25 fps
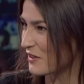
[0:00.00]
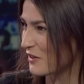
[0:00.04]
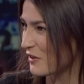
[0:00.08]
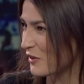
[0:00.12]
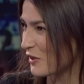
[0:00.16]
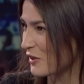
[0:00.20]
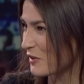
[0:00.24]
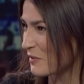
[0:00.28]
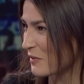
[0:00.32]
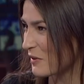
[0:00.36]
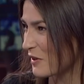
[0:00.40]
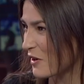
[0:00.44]
the
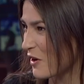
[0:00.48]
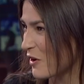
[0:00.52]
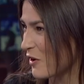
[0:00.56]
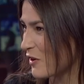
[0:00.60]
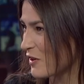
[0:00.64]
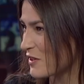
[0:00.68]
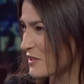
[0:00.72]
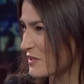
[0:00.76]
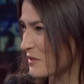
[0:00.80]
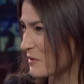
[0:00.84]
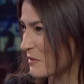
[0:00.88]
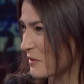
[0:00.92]
ultimate
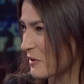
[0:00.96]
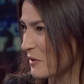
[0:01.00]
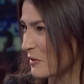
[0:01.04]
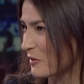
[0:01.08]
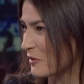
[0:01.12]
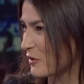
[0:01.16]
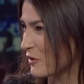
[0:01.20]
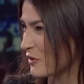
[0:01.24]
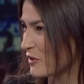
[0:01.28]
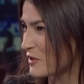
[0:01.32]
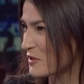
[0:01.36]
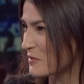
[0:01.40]
goal is to
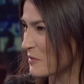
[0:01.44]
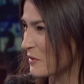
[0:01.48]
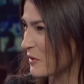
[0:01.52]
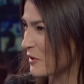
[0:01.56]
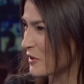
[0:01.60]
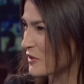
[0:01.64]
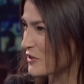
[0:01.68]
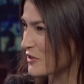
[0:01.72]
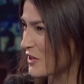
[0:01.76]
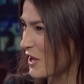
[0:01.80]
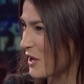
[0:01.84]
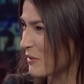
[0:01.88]
become the
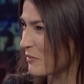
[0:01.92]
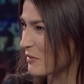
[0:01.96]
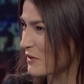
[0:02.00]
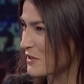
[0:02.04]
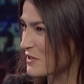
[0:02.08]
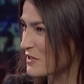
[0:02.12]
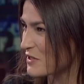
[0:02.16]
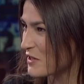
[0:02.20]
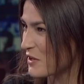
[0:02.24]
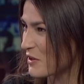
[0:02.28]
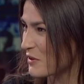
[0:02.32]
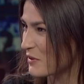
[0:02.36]
undisputed
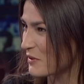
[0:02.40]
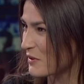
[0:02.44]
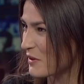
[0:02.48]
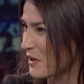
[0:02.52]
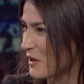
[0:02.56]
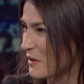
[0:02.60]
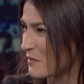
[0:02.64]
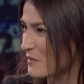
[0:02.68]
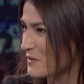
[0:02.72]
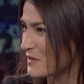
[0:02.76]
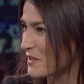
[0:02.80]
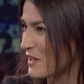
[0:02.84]
champion, so
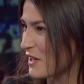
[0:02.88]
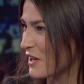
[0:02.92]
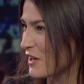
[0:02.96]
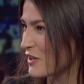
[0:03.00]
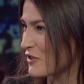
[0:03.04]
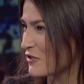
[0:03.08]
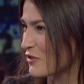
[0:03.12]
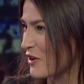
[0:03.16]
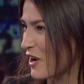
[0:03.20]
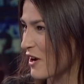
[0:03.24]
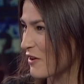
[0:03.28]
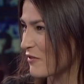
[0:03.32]
I'm still
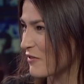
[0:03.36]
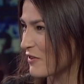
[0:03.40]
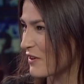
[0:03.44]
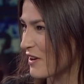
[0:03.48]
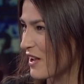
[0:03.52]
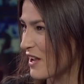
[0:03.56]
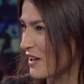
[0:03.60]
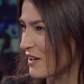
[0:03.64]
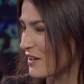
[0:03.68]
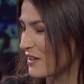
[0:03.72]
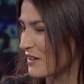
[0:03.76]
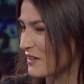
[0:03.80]
on track for
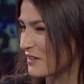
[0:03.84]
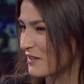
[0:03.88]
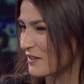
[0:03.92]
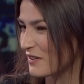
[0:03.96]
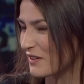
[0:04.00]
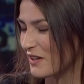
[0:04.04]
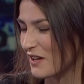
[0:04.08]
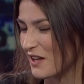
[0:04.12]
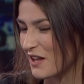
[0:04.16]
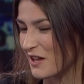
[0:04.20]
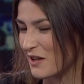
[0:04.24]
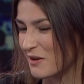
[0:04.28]
that,
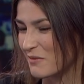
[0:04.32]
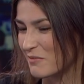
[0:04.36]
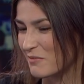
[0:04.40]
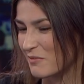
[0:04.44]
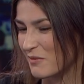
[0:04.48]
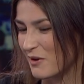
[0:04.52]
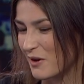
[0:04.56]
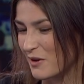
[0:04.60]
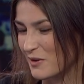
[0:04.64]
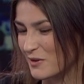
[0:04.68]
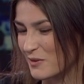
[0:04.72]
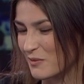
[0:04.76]
and
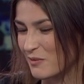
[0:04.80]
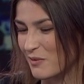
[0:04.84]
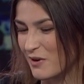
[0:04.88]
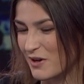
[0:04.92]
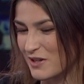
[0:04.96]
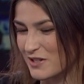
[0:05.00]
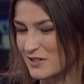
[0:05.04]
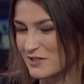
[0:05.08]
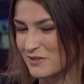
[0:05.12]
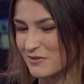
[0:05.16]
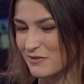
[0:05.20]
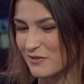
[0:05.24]
um, I
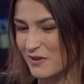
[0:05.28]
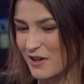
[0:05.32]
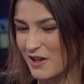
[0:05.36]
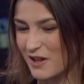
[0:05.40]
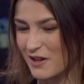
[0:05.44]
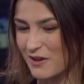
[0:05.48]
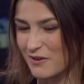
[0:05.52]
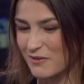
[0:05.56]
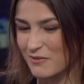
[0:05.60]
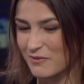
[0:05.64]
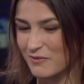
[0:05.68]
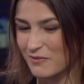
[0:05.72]
was
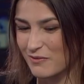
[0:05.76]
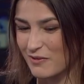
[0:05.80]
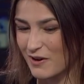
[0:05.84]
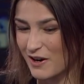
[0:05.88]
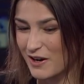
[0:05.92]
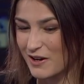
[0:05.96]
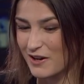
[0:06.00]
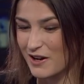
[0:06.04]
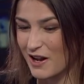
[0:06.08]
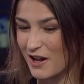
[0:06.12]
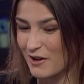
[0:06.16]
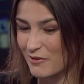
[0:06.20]
uh,
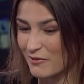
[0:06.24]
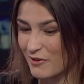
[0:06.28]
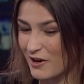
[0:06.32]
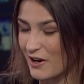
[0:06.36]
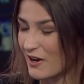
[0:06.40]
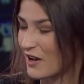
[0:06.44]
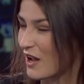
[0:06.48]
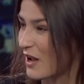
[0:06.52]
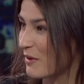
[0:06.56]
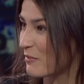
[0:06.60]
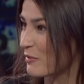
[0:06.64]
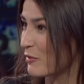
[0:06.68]
very,
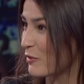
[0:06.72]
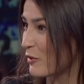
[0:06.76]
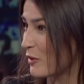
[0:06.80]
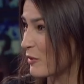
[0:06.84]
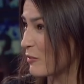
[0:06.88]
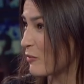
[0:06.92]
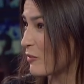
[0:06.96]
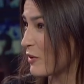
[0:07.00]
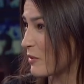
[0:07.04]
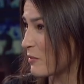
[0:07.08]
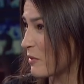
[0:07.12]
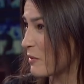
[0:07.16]
very happy
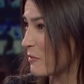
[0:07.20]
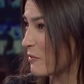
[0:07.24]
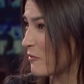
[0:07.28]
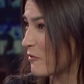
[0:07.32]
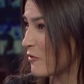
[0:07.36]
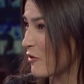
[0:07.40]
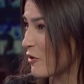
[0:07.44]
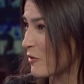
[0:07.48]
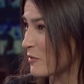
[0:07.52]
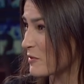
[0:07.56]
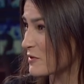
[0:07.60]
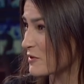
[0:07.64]
with, with my
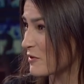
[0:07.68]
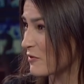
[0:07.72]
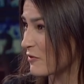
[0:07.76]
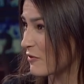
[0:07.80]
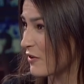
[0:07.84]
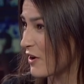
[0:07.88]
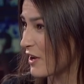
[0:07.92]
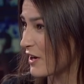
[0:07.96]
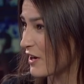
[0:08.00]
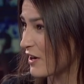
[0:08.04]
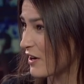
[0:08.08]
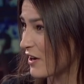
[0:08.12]
performance on
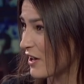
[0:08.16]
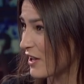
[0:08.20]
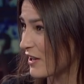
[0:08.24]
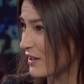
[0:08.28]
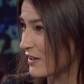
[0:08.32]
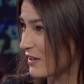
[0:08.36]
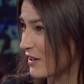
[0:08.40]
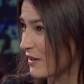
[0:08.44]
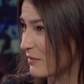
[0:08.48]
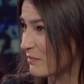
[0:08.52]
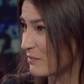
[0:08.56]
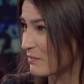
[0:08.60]
Friday
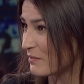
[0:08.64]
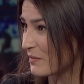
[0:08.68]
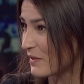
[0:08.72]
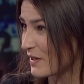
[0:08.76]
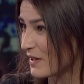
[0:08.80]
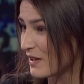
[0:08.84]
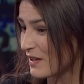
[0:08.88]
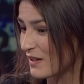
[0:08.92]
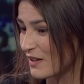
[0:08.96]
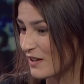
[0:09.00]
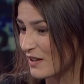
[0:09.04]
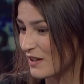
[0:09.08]
night, and
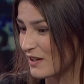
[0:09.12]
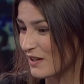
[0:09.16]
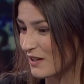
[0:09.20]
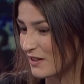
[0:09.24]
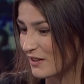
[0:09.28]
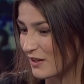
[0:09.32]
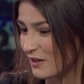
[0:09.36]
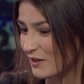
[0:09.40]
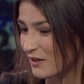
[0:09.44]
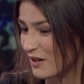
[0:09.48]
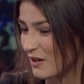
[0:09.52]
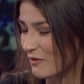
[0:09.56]

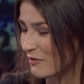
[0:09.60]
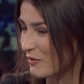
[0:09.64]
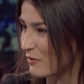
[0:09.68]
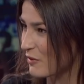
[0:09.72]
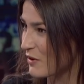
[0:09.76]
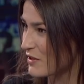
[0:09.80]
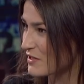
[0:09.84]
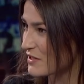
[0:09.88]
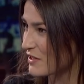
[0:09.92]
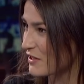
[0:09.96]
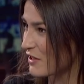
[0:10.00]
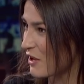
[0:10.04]
it definitely
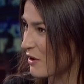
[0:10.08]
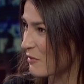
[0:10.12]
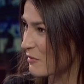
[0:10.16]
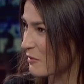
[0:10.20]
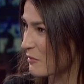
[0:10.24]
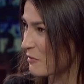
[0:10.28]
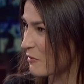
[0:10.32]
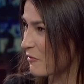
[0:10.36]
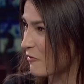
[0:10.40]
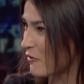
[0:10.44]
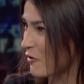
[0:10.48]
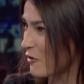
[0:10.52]
was a
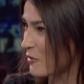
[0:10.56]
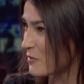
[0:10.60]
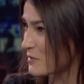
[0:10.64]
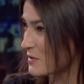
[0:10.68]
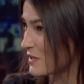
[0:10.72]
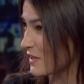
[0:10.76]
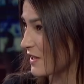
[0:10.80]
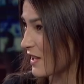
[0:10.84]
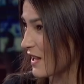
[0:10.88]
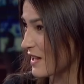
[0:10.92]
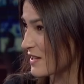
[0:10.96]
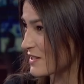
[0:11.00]
dominant
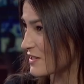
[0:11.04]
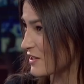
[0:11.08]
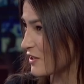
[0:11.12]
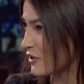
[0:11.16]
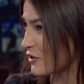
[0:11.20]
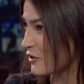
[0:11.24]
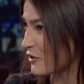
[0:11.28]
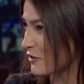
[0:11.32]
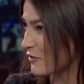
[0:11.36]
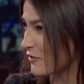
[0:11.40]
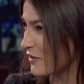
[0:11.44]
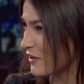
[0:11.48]
performance against an
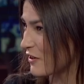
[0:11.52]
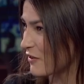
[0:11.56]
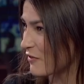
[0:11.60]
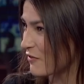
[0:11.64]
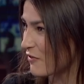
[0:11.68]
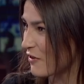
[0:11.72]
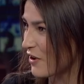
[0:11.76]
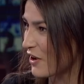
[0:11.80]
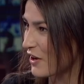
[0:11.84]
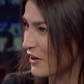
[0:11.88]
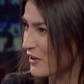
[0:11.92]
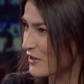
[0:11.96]
undefeated
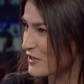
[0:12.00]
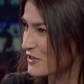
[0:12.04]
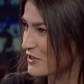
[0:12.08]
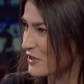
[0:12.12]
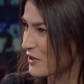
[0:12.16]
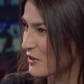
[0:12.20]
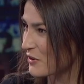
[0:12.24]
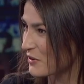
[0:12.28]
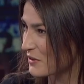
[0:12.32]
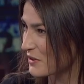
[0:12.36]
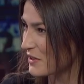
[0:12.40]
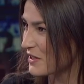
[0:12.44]
fighter,
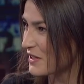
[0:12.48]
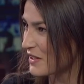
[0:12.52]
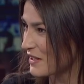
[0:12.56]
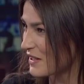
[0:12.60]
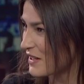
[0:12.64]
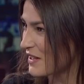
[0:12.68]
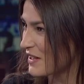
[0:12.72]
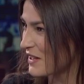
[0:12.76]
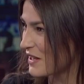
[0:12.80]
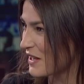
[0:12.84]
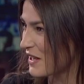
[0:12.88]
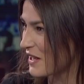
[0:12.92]
so
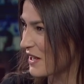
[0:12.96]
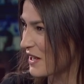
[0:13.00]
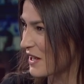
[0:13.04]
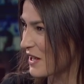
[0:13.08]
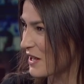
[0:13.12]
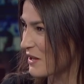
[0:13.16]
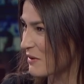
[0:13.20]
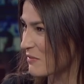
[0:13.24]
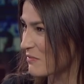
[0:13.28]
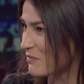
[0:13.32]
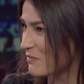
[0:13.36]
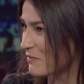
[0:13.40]

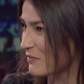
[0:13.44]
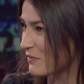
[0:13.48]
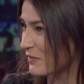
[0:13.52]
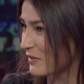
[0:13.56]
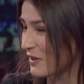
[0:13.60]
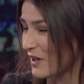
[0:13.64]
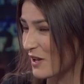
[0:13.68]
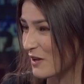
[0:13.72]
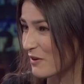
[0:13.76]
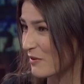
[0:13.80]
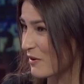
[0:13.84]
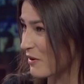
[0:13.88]
um,
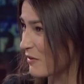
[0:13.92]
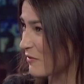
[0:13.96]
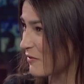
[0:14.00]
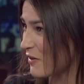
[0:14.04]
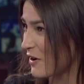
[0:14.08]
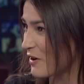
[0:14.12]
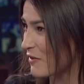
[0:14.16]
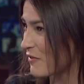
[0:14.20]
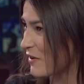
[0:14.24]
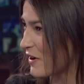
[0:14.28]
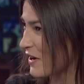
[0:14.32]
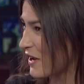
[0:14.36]
yeah, I'm
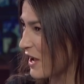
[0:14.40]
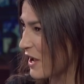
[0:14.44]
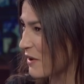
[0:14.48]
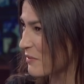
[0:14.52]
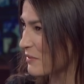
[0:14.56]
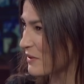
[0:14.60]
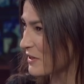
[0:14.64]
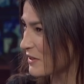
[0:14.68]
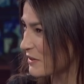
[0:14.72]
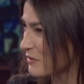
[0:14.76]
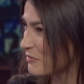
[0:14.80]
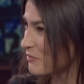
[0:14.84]
very, very
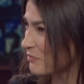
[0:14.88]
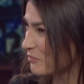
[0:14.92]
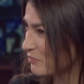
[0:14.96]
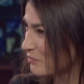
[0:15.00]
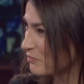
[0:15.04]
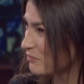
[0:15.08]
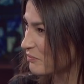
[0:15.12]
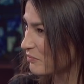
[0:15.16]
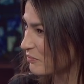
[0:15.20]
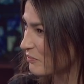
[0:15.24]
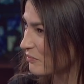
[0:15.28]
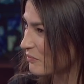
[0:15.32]
happy.
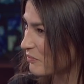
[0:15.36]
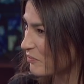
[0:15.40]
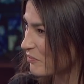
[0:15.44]
I said you